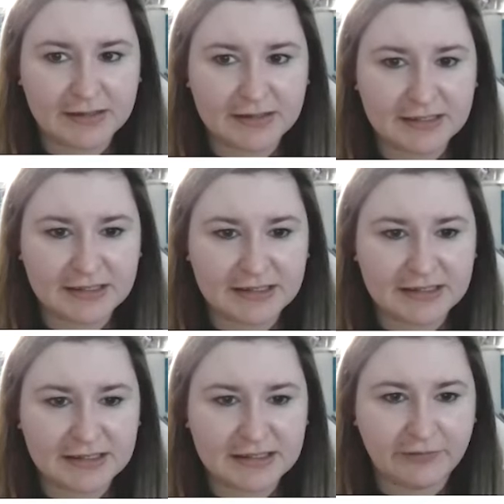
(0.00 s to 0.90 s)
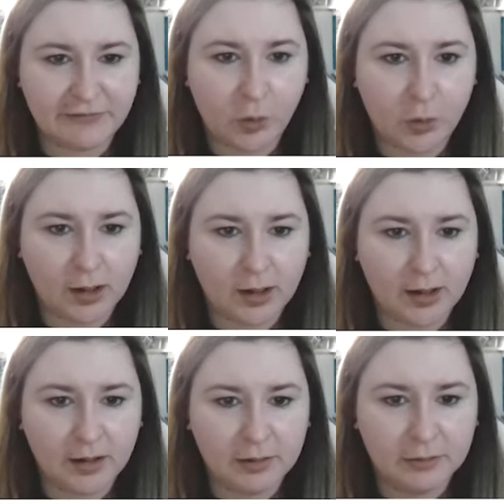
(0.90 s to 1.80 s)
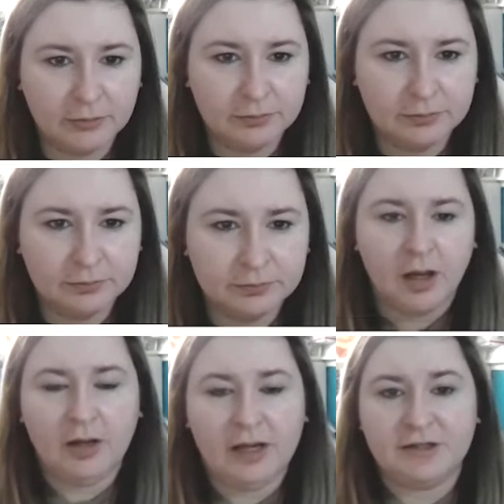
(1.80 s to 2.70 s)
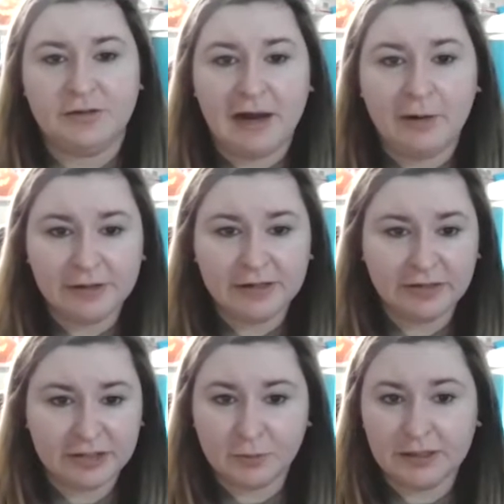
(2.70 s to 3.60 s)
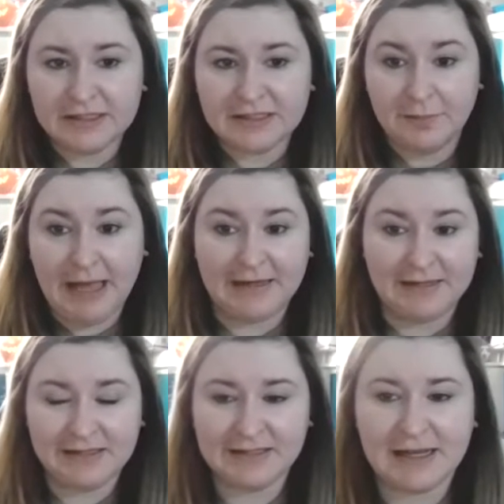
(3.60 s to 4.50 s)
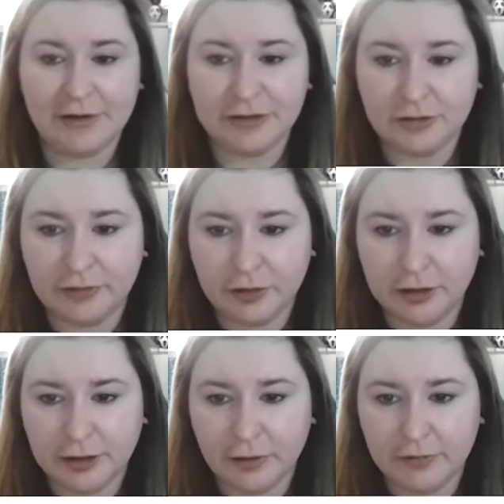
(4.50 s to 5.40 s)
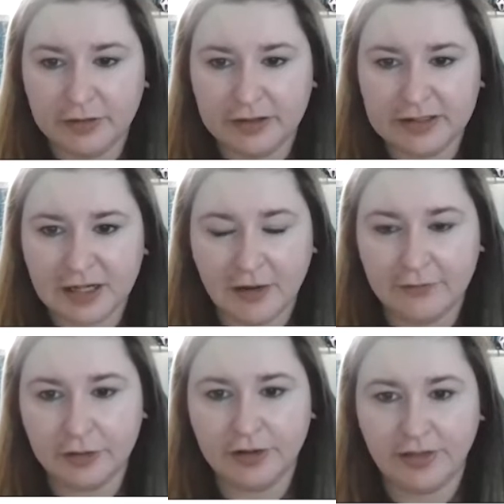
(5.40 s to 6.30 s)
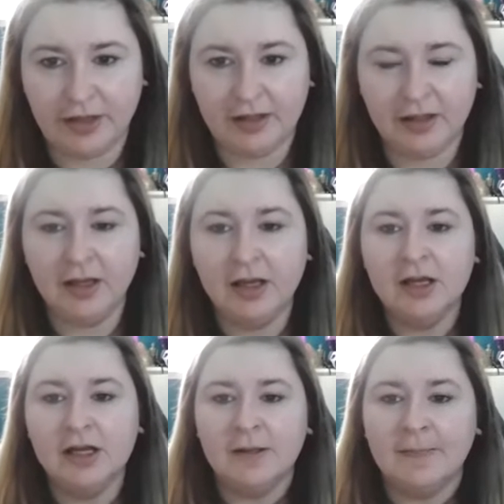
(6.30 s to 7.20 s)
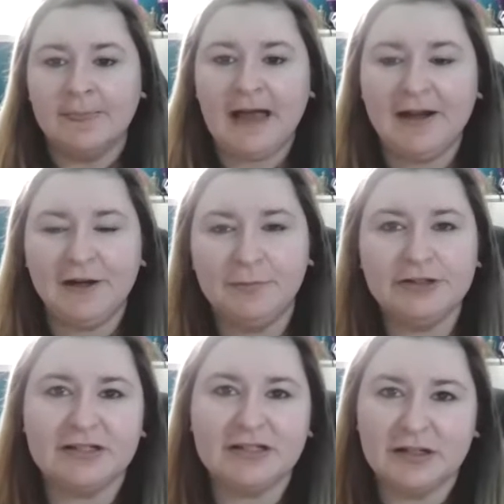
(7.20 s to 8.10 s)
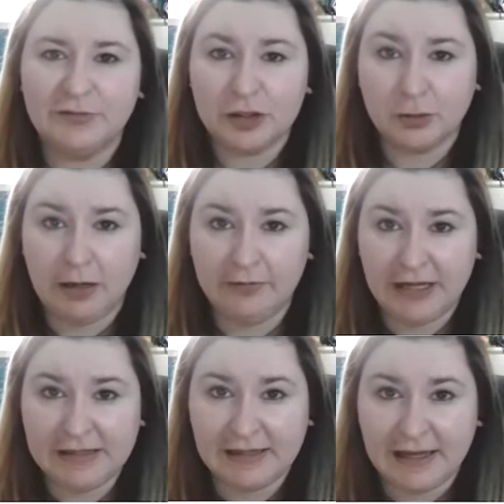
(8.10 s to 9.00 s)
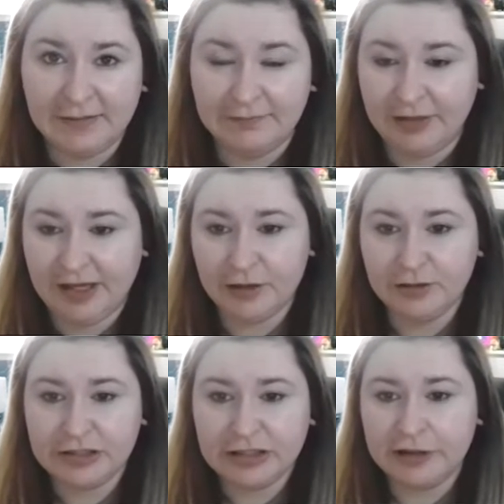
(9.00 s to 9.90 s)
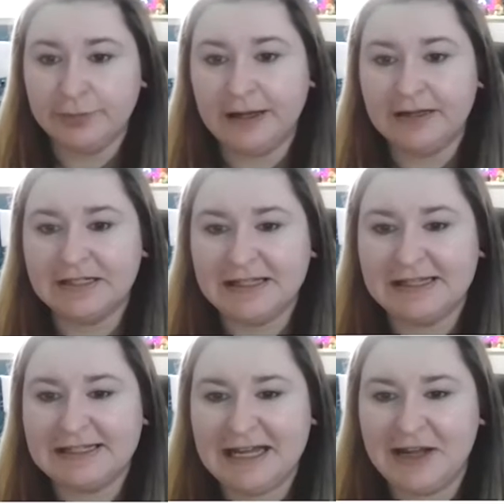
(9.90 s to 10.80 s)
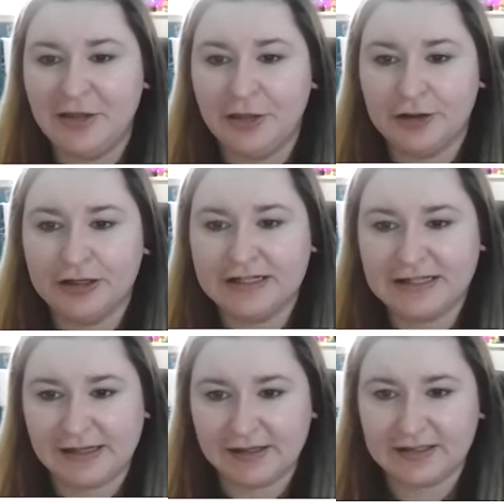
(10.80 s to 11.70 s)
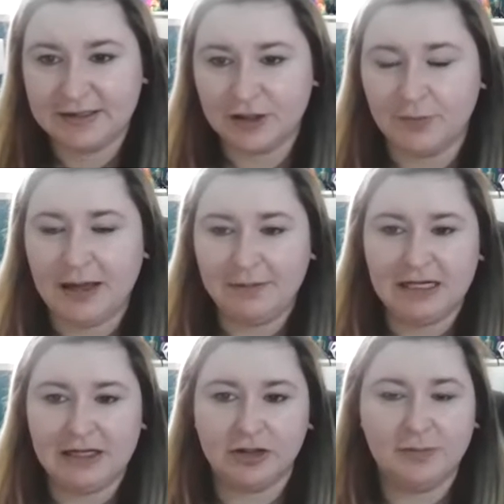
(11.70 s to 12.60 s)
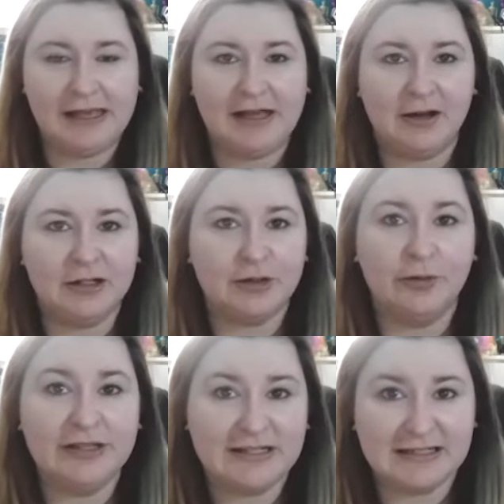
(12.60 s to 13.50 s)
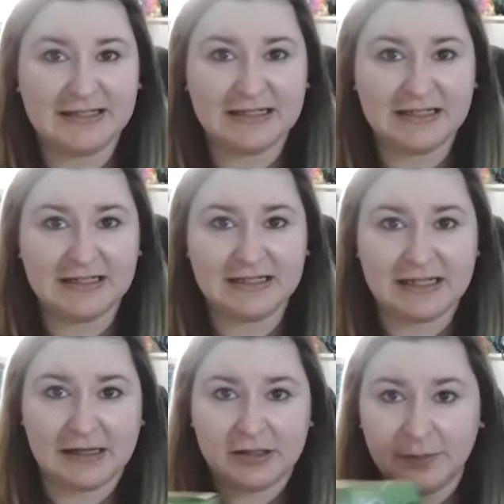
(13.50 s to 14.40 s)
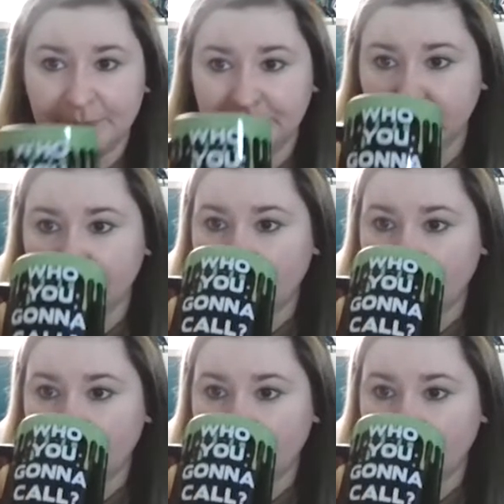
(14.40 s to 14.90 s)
dress, $664. Okay, so now this one is a pending sale. So if you click over this hovered thing, the item was listed for $12.99. They used a coupon to get $10.36. So my potential payout is only 66 cents.